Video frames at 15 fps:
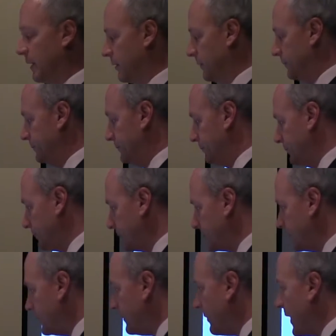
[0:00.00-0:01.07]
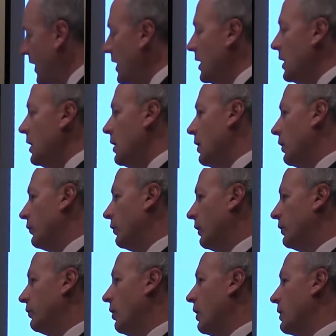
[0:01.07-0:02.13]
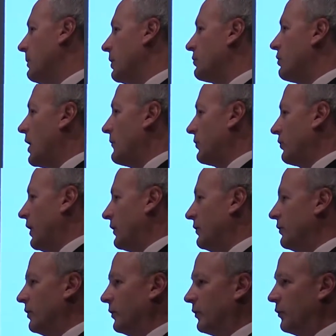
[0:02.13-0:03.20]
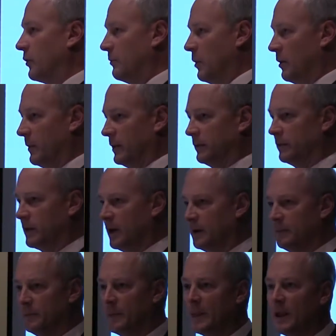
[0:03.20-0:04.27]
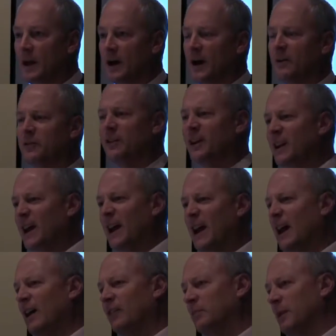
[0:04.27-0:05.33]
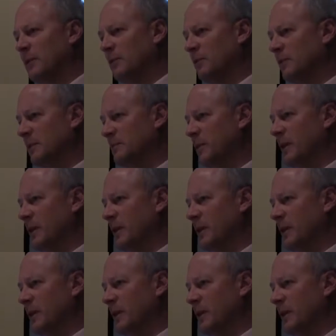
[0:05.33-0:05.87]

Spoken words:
better. So let's talk about driver's licenses for a moment, okay? I was going to ask, but I won't